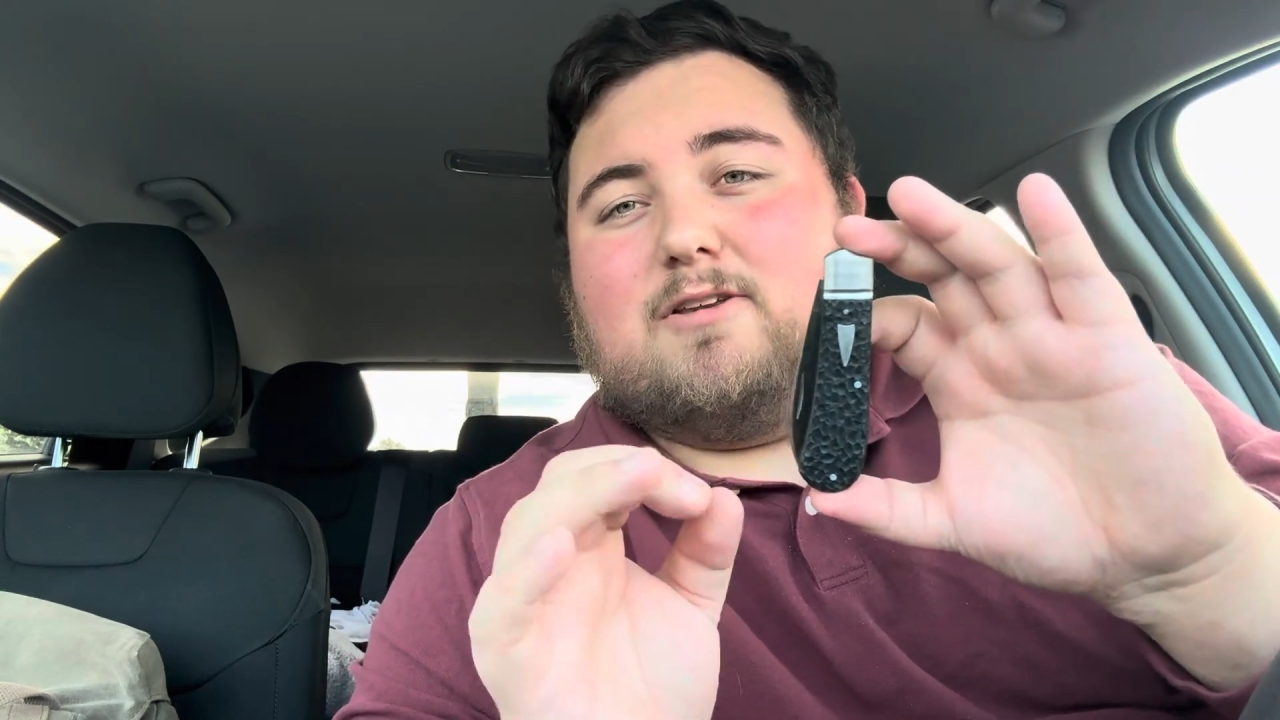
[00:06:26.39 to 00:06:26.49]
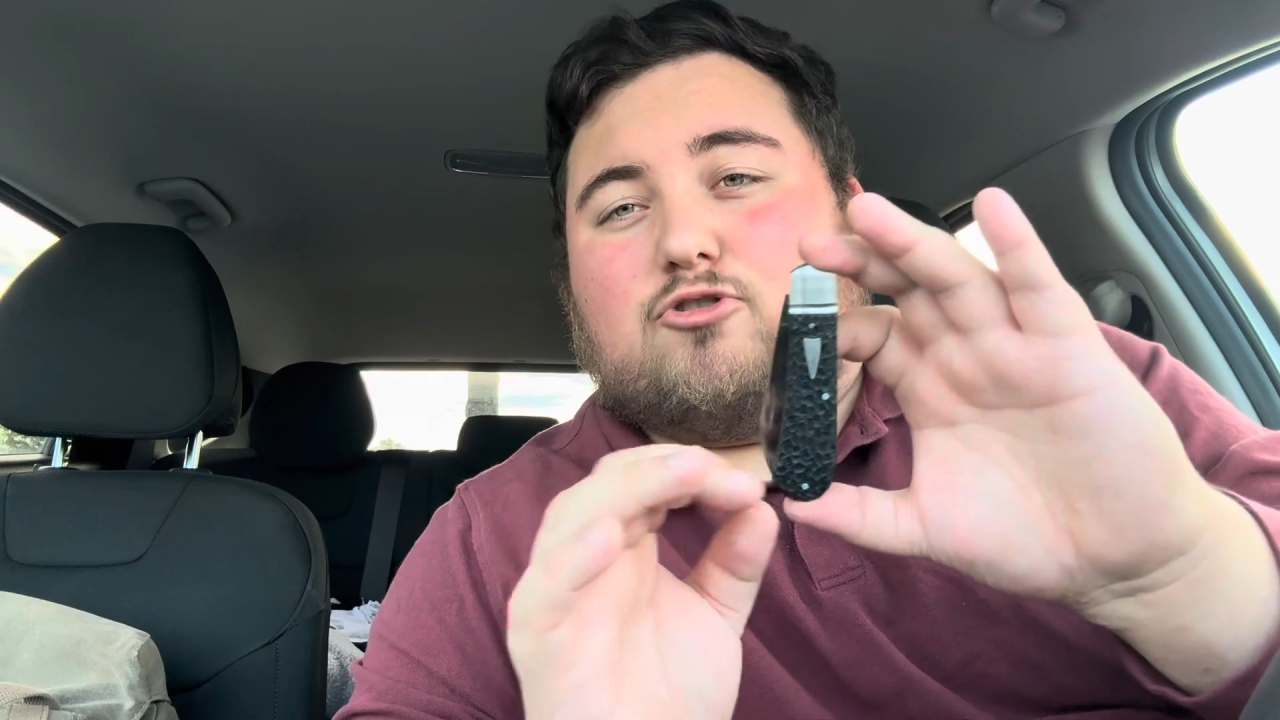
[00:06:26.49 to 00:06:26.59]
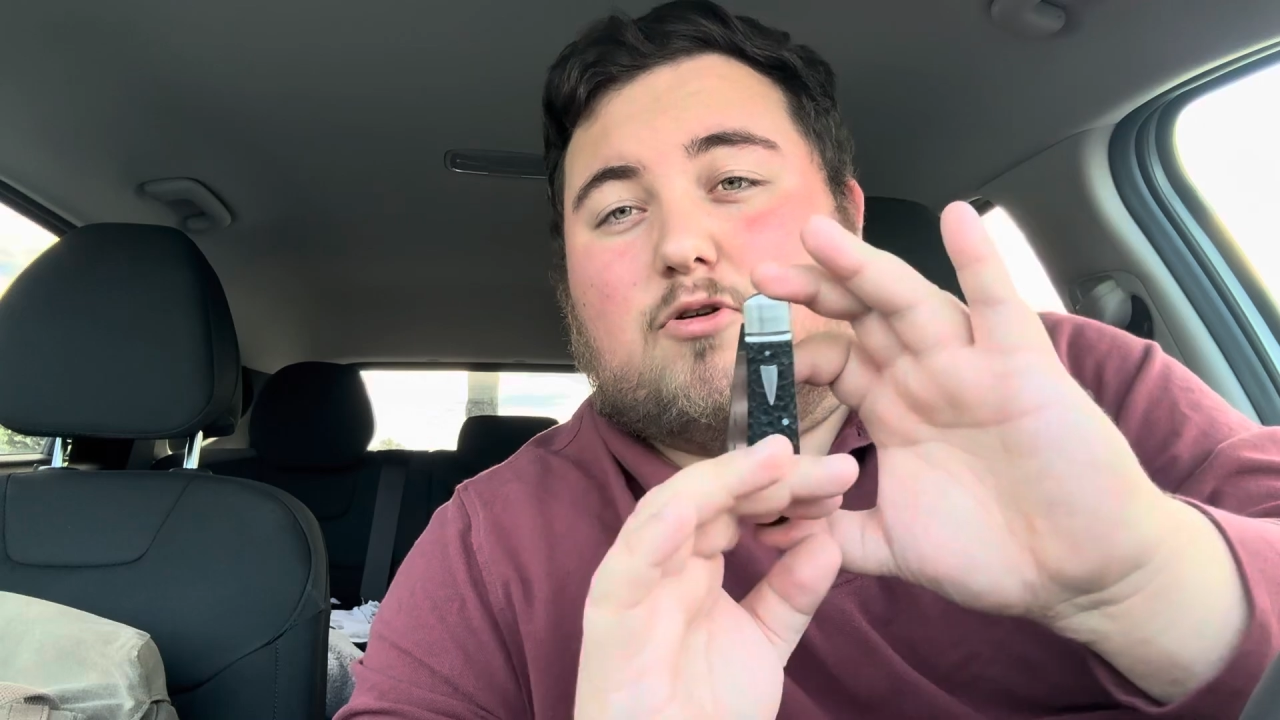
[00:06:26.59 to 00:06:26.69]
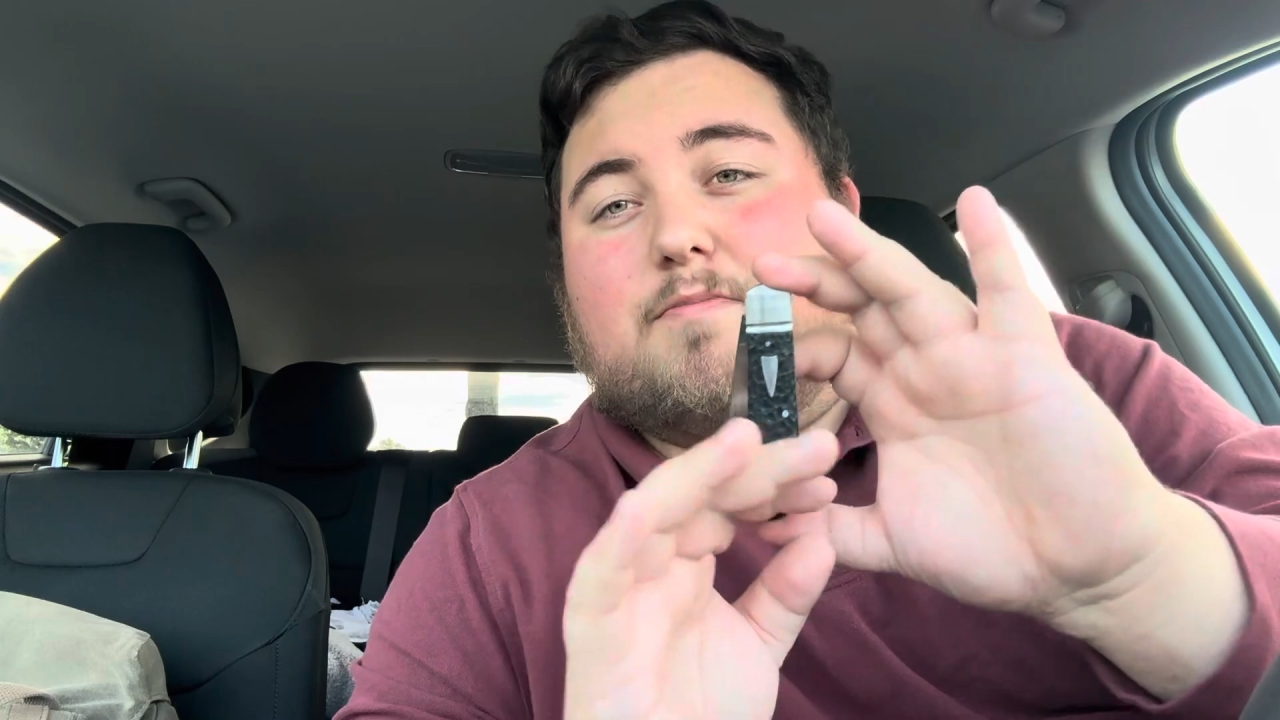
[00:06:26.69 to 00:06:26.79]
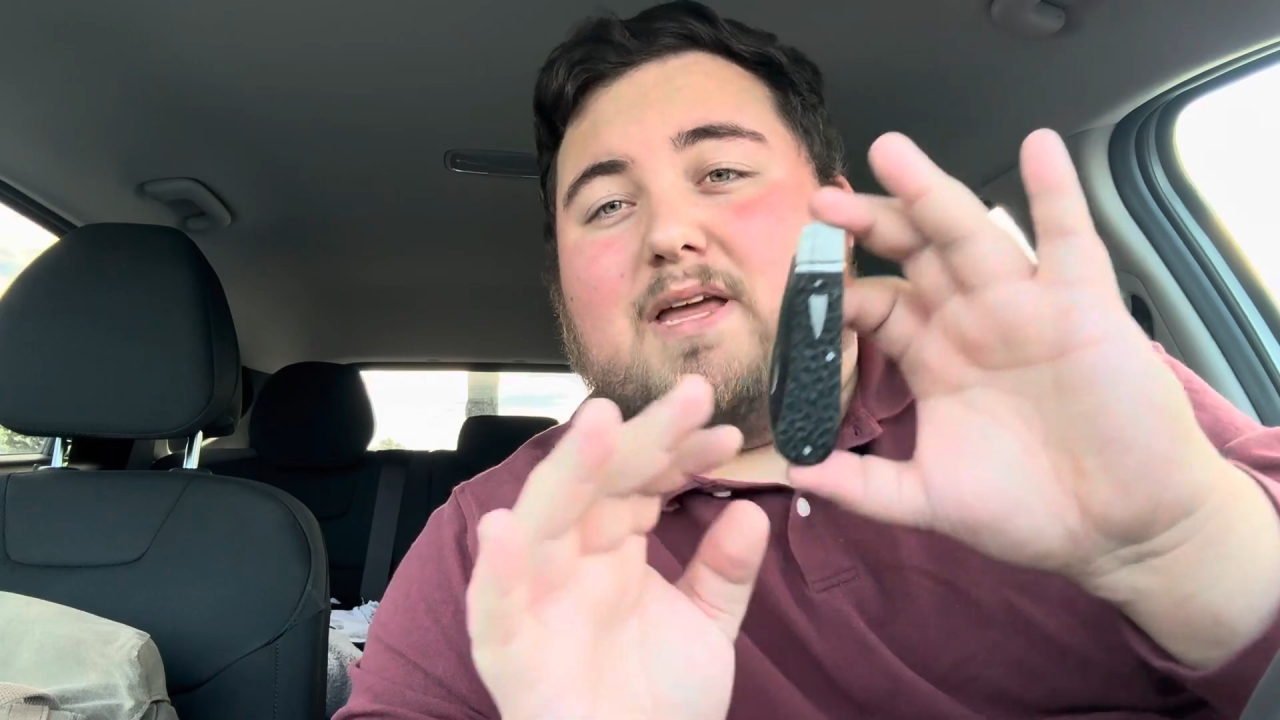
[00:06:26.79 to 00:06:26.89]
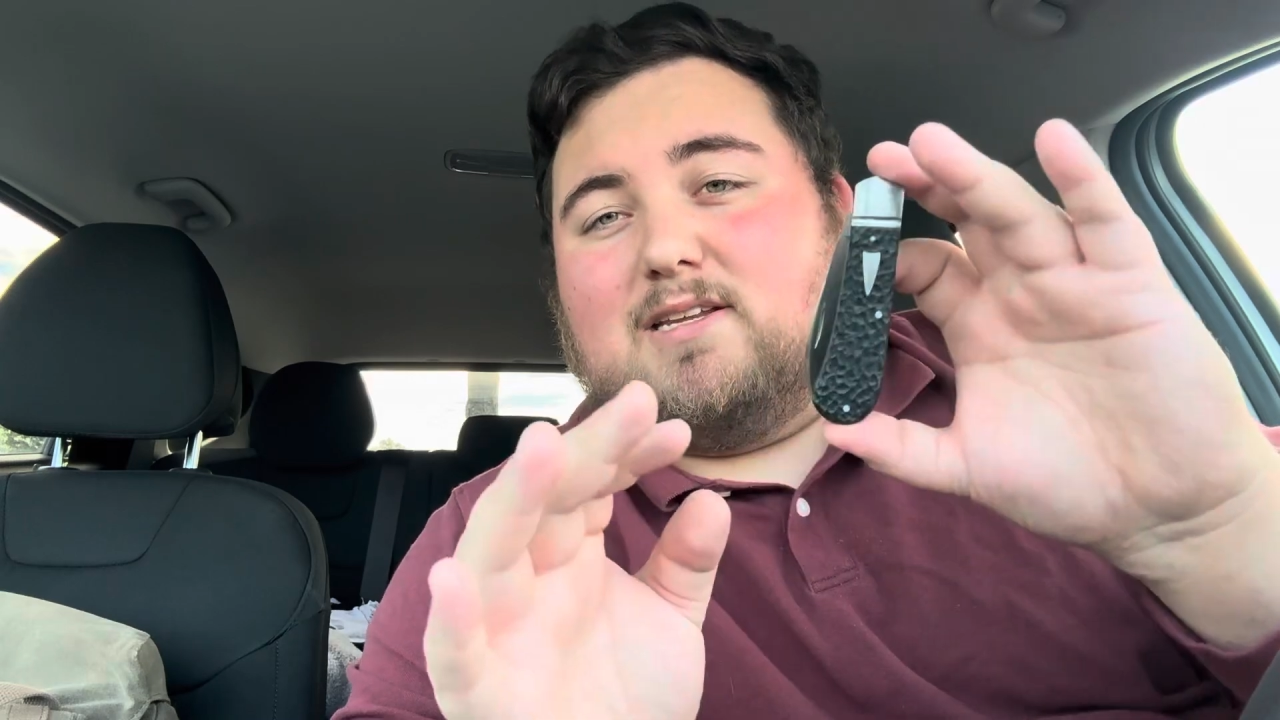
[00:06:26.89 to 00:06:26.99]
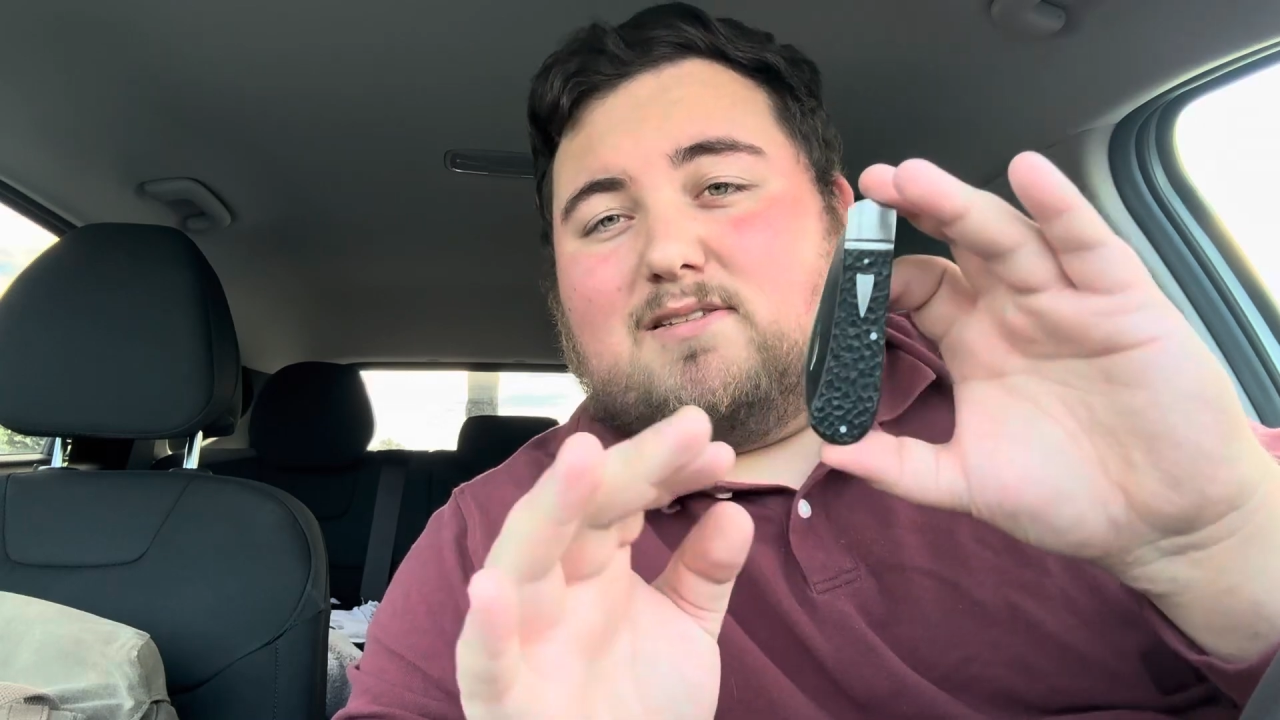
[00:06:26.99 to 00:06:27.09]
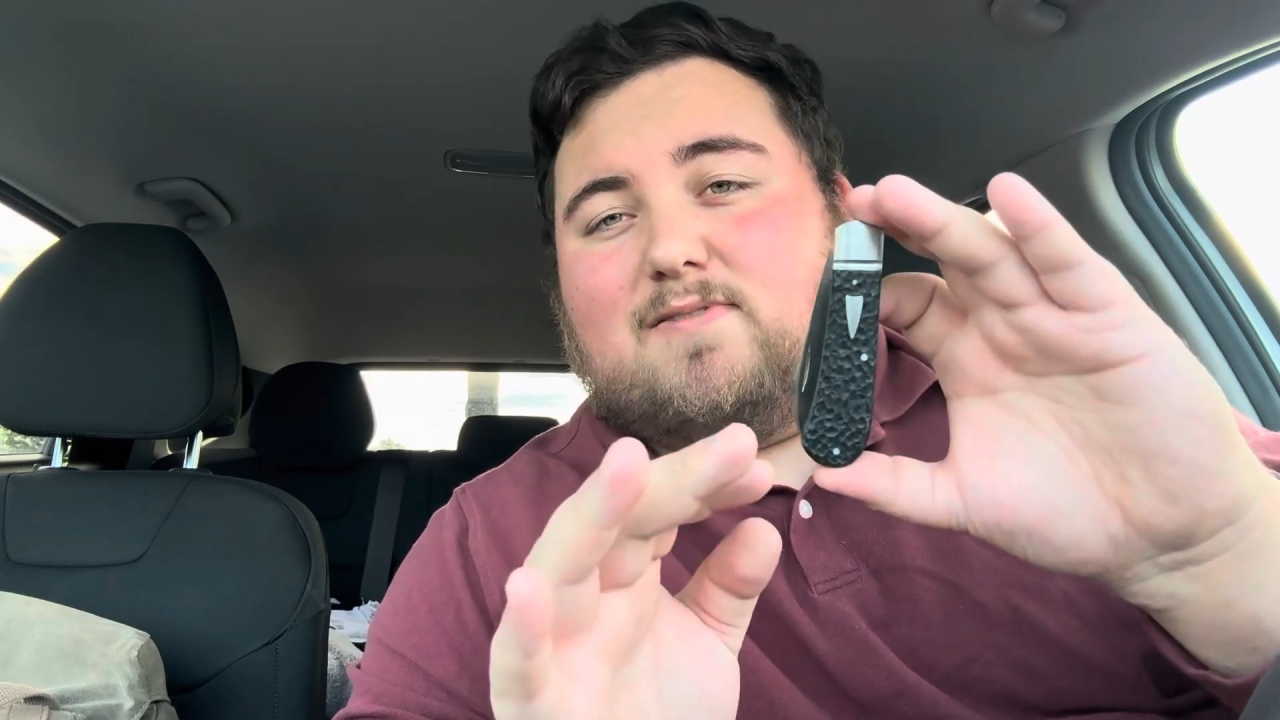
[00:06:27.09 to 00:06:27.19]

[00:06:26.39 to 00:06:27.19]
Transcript: tremendous